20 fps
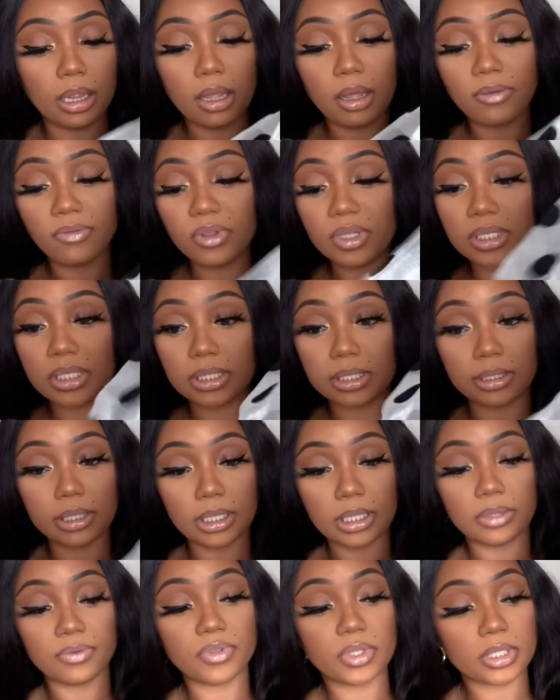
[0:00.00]
love the
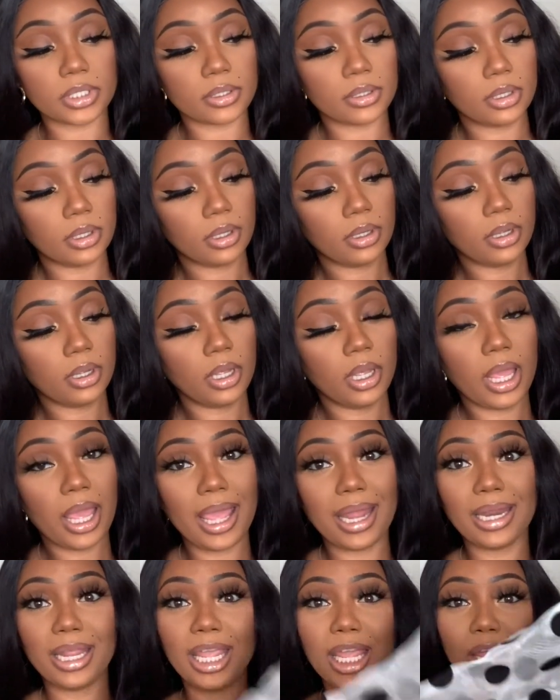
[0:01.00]
sleeves.
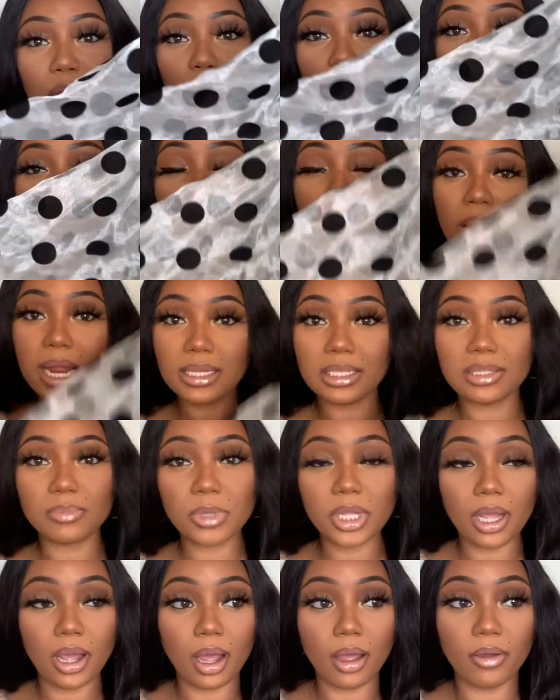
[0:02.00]
And it reminds
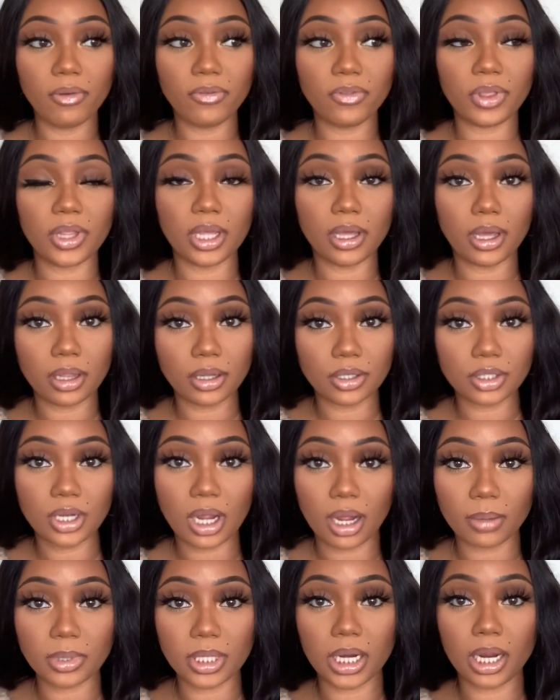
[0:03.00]
me of the other
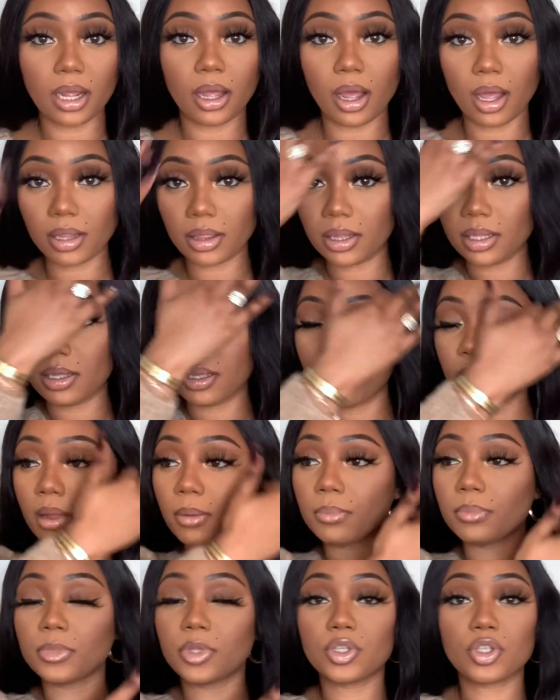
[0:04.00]
top that I got, the,
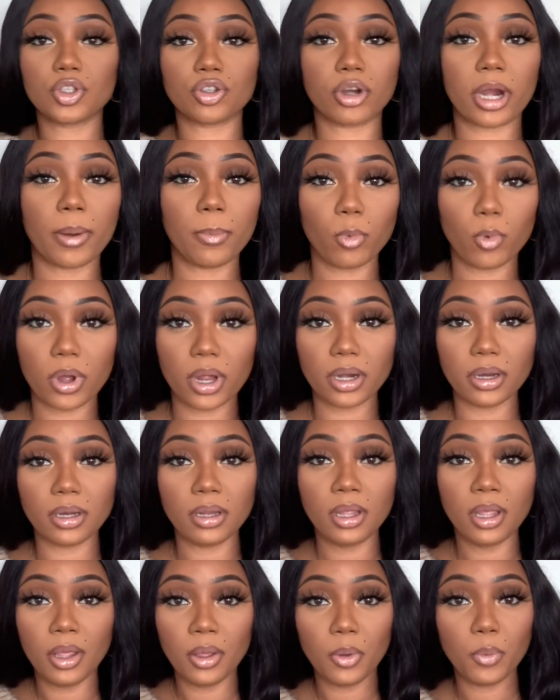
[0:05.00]
um, the stripe one
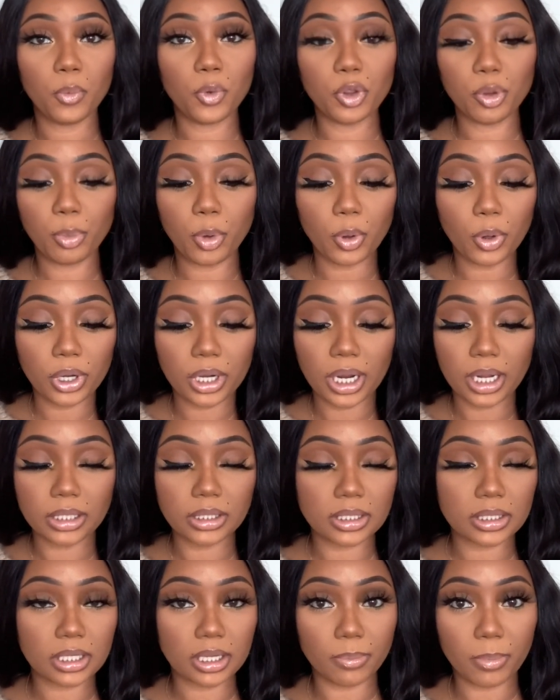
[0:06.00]
with the polka
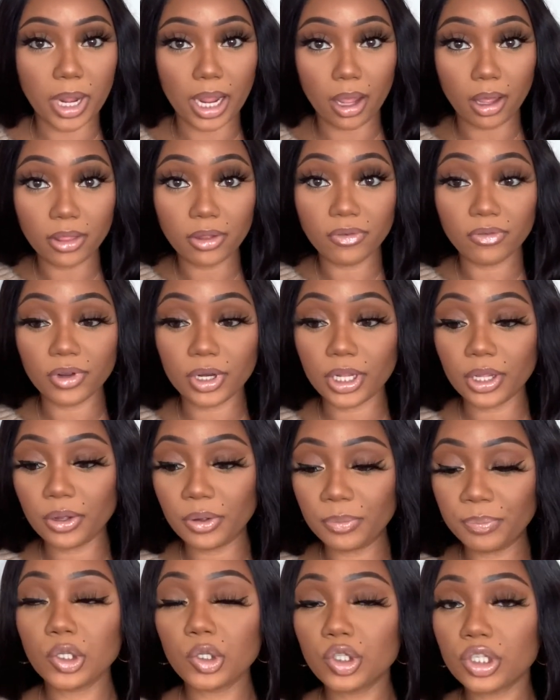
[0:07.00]
dots in my other
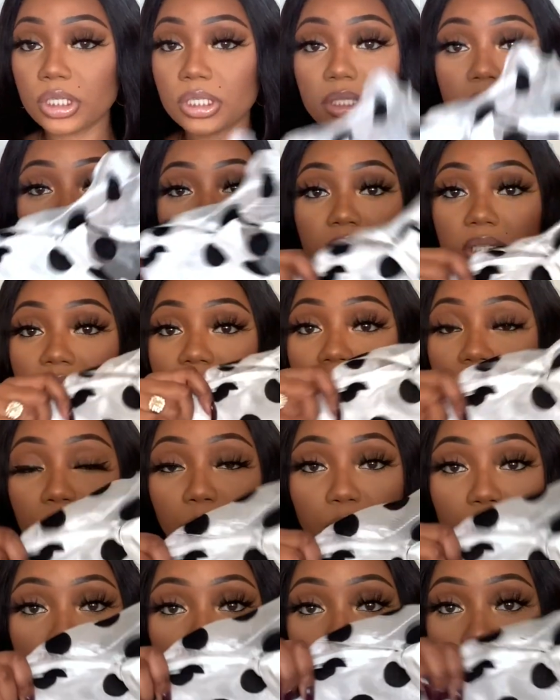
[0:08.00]
video. You just, it's a
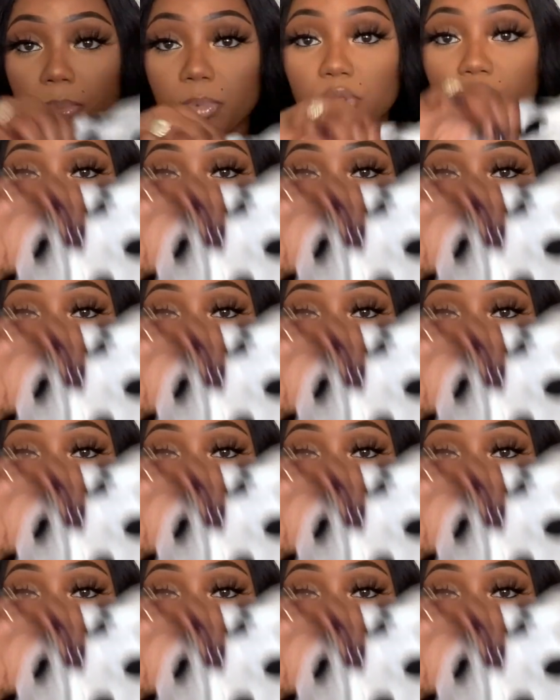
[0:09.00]
simple top,